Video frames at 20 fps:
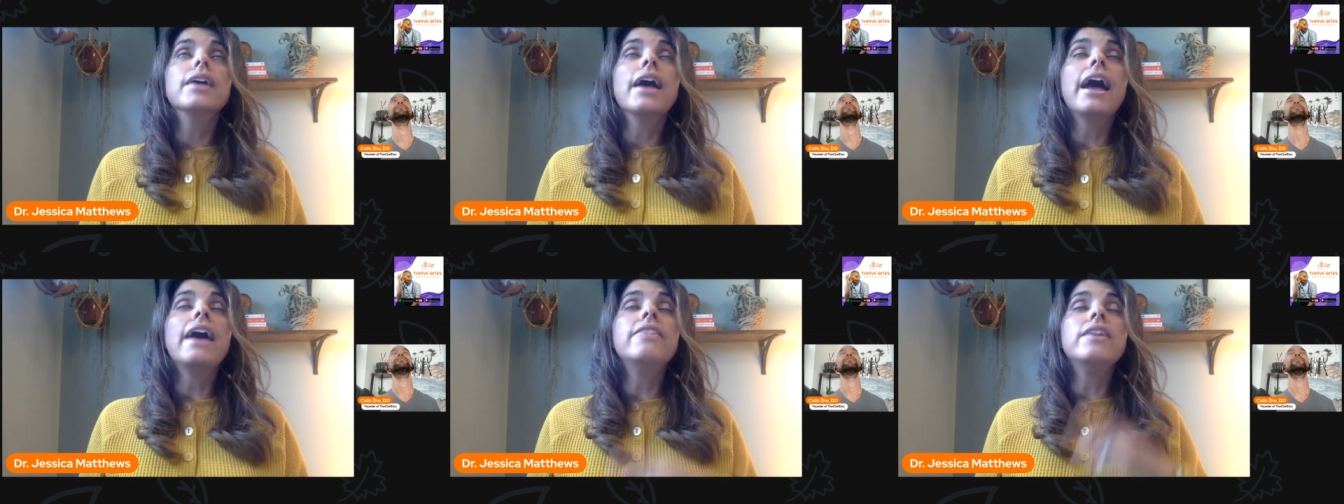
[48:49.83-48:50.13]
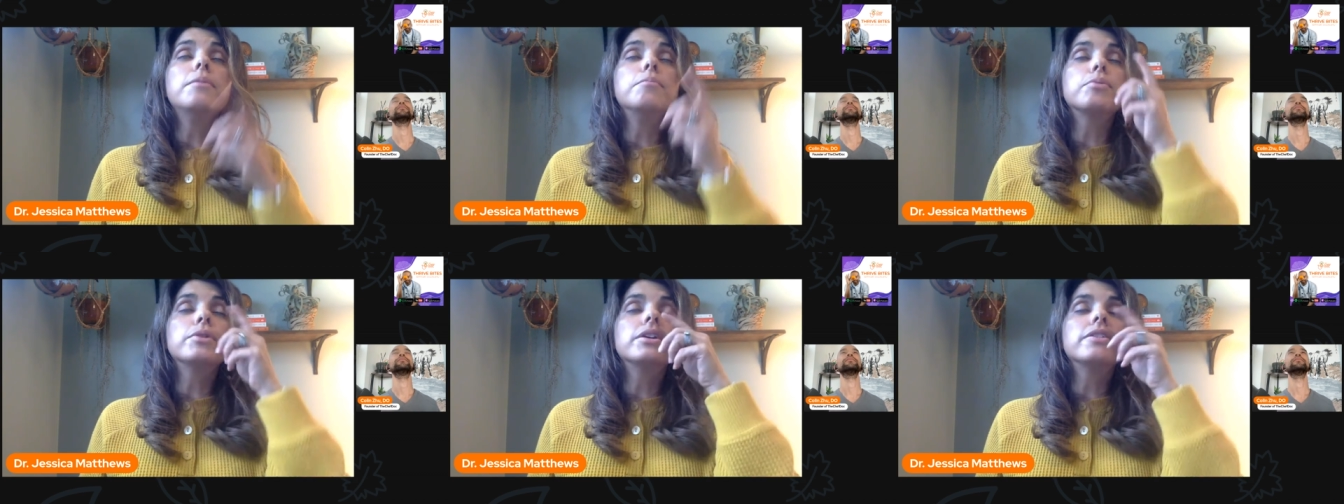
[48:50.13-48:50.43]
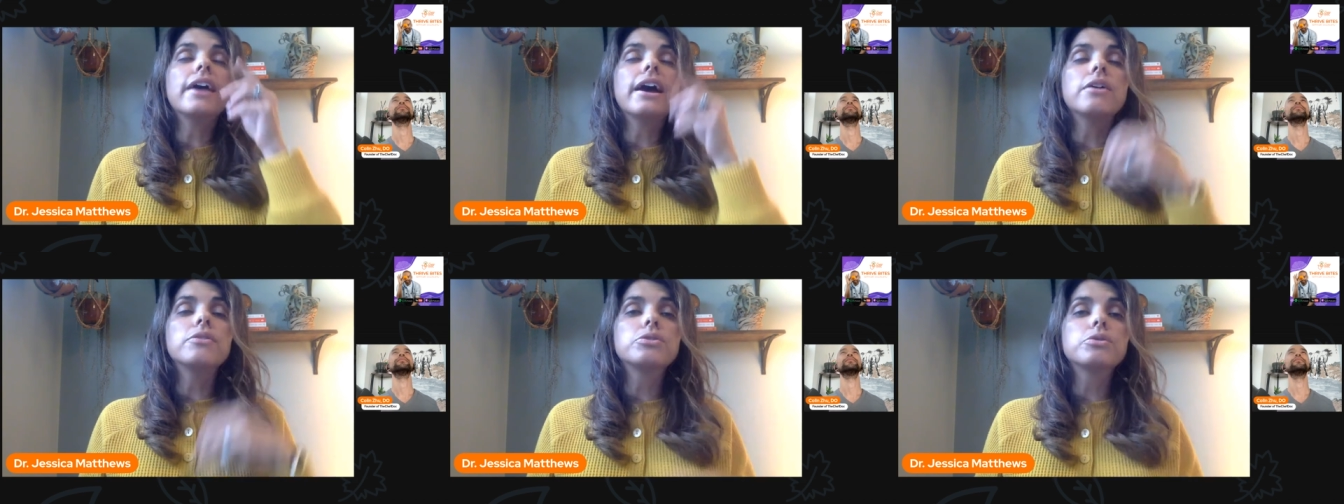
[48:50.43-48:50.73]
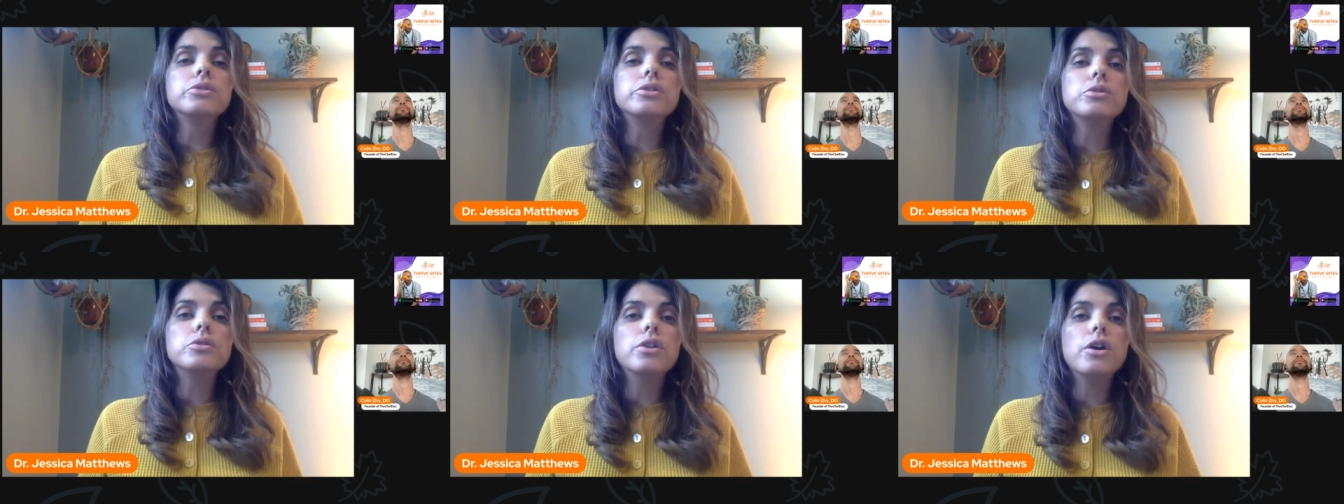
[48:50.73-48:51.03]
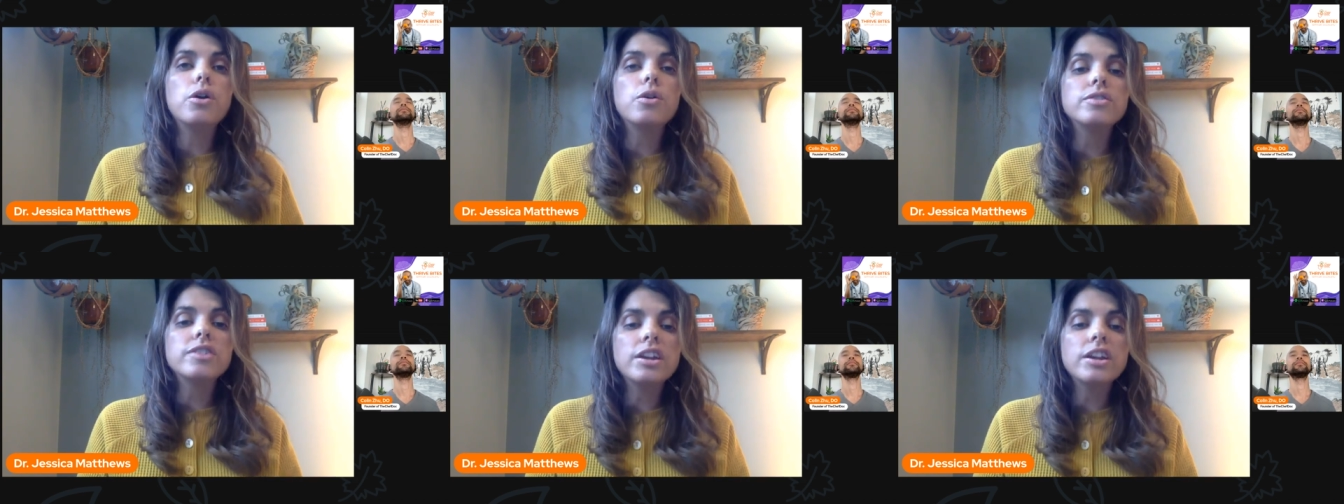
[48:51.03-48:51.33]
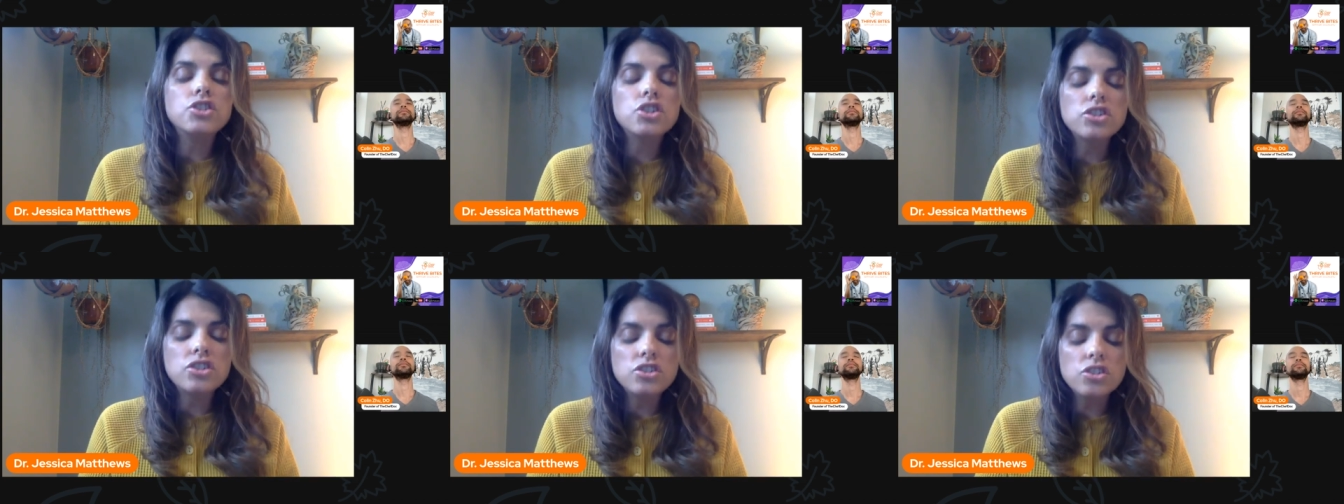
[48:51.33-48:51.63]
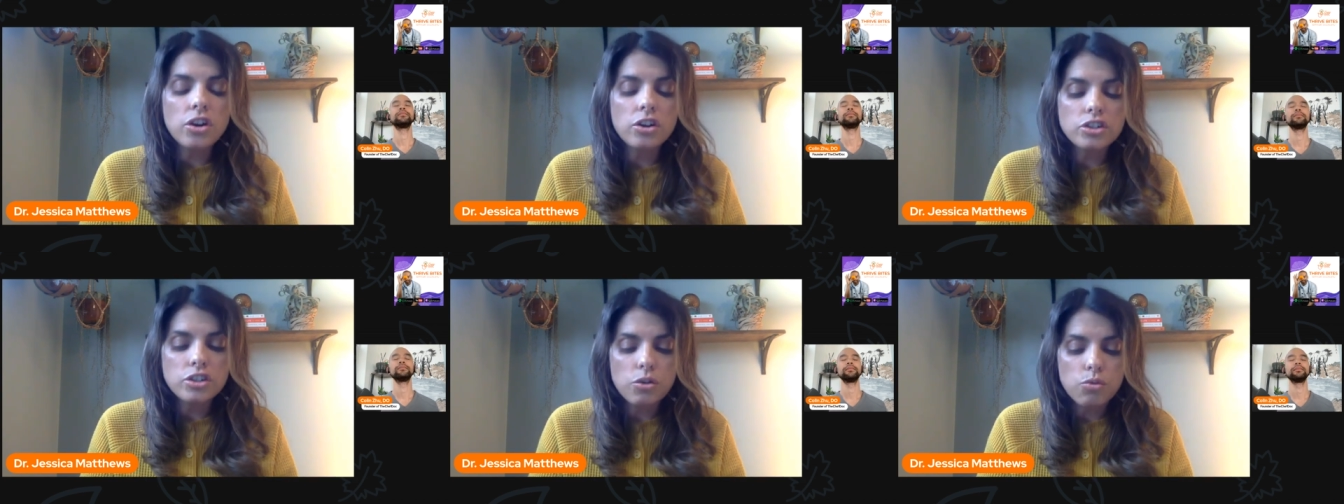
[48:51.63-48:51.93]
And then breathe out through your nose and just
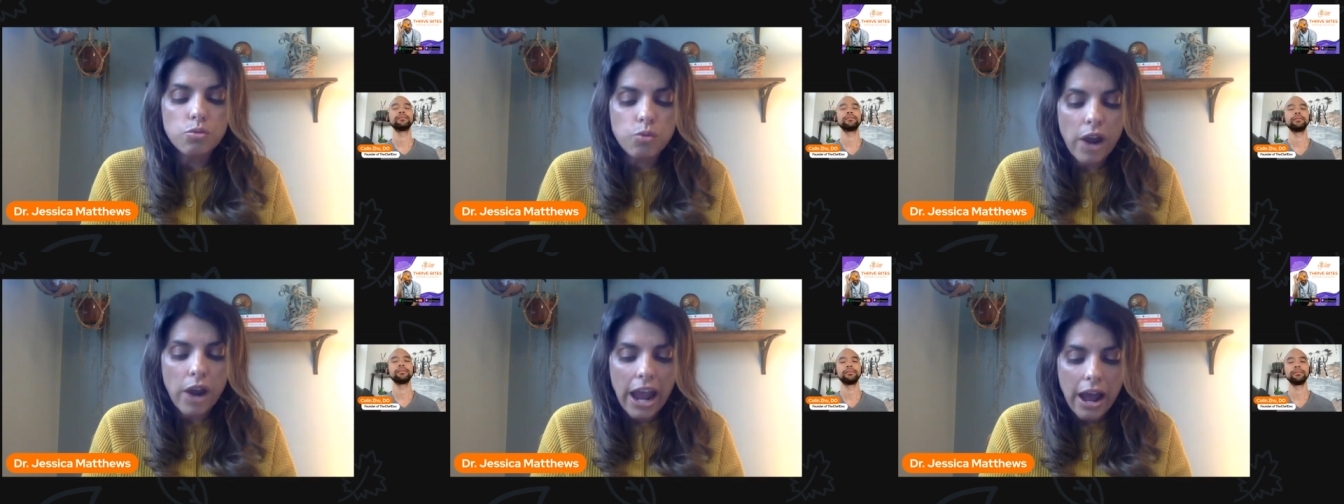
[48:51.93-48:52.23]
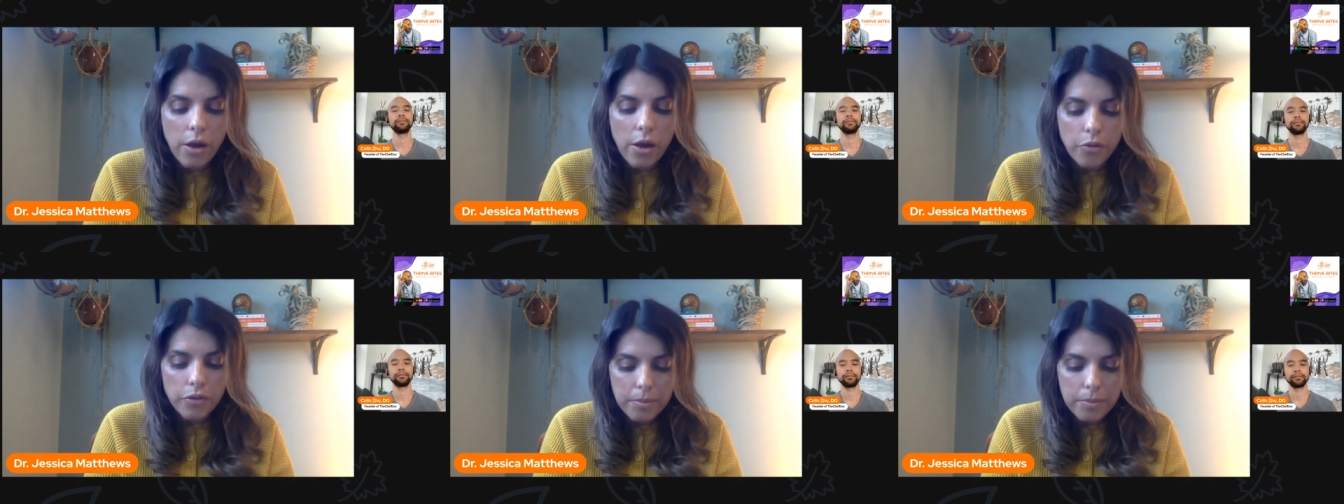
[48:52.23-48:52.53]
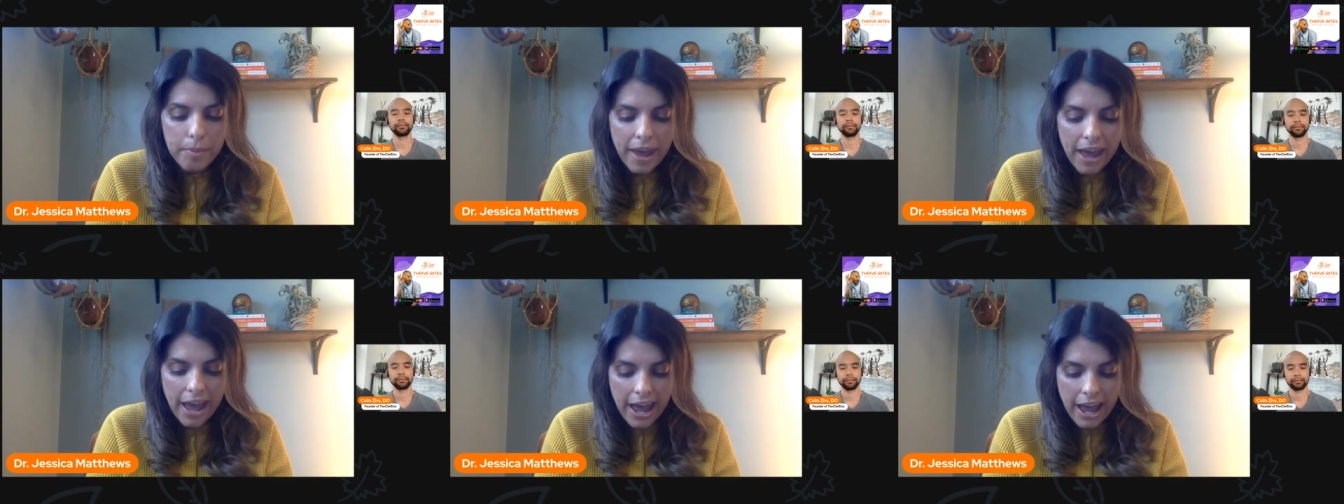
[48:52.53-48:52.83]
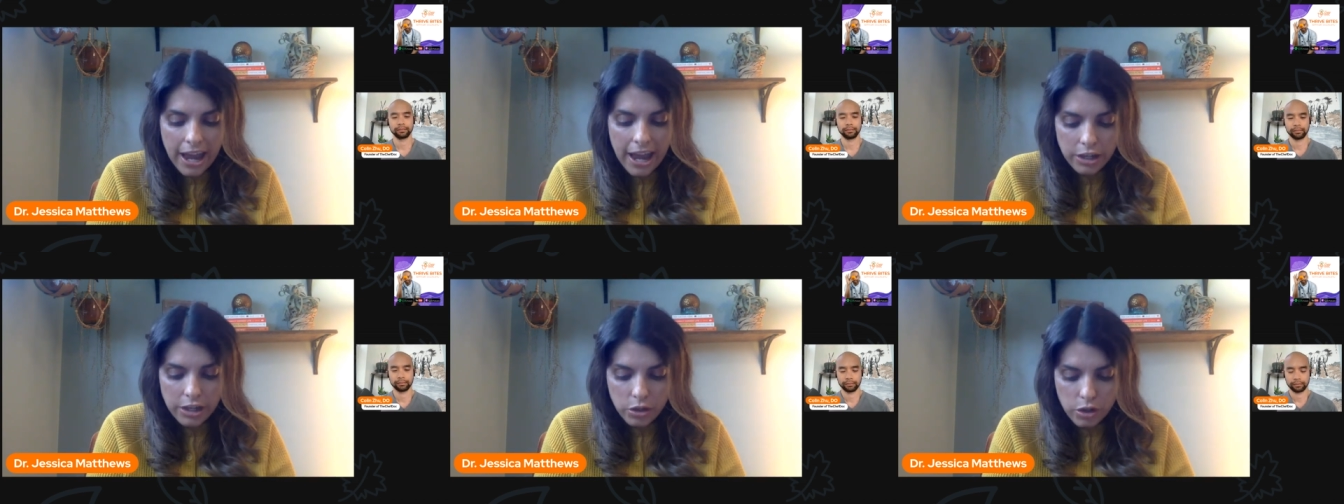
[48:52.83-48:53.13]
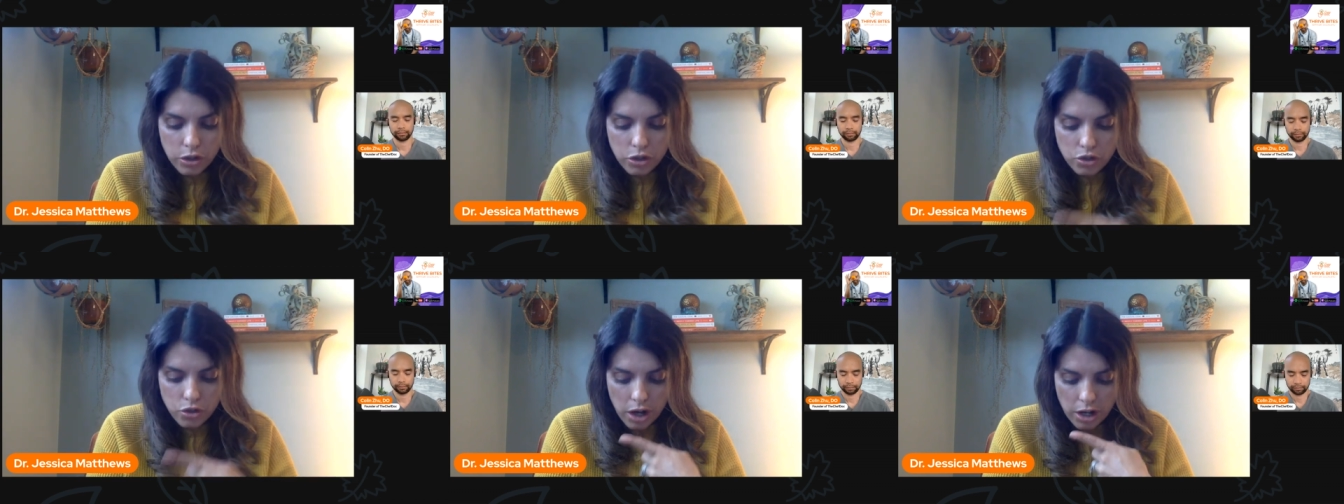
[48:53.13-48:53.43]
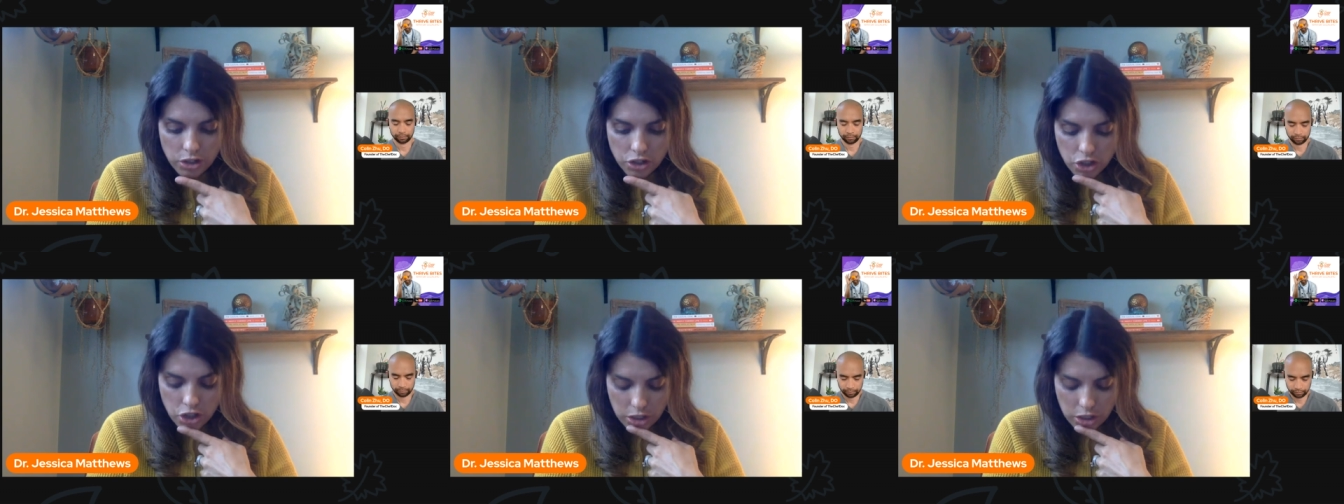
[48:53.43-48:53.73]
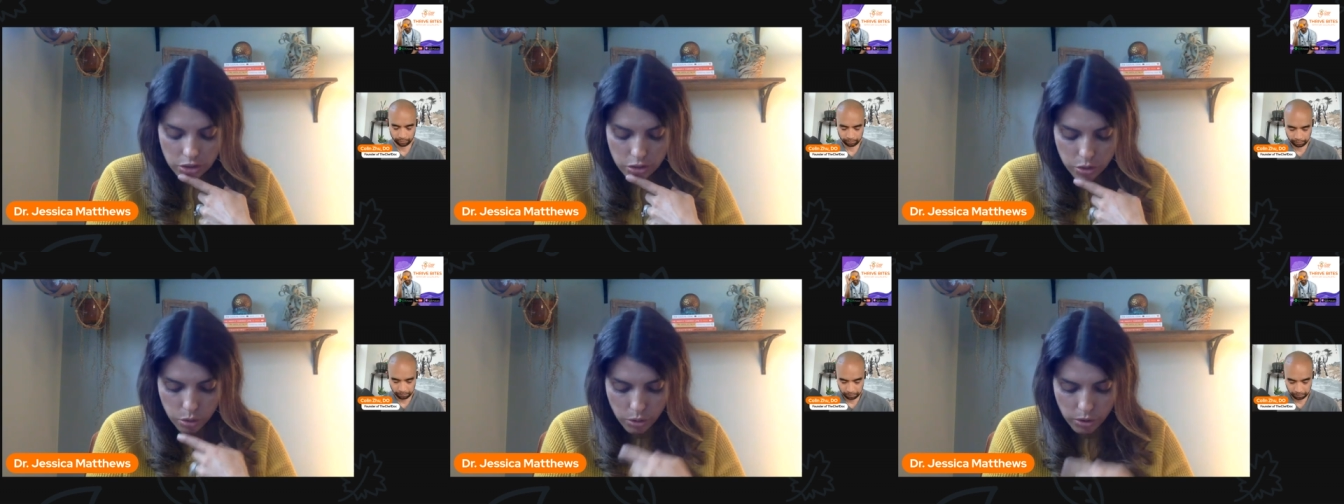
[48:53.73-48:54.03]
start to round the back. You can draw
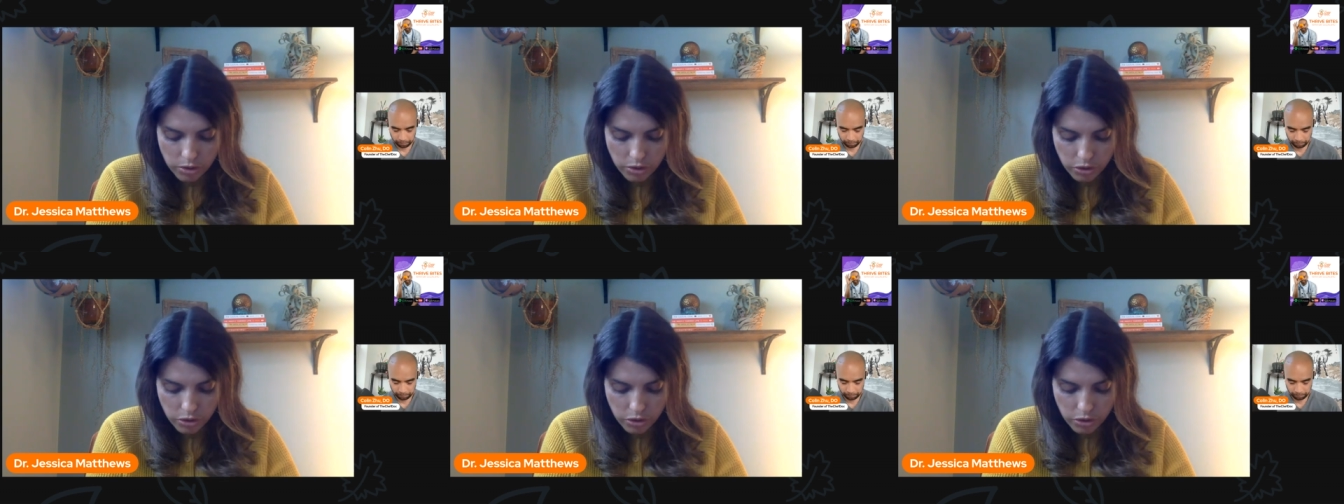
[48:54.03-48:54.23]
chin towards